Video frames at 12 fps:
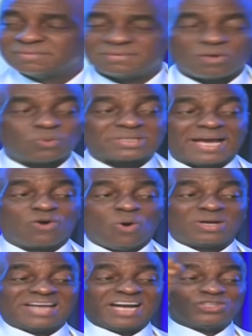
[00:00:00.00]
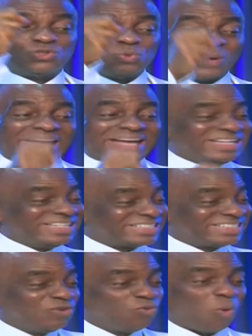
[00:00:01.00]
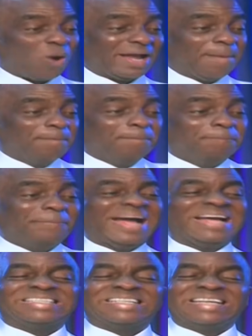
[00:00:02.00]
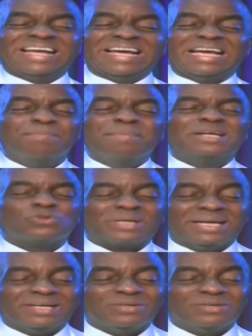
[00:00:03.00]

What I got that July is still working mightily in me today.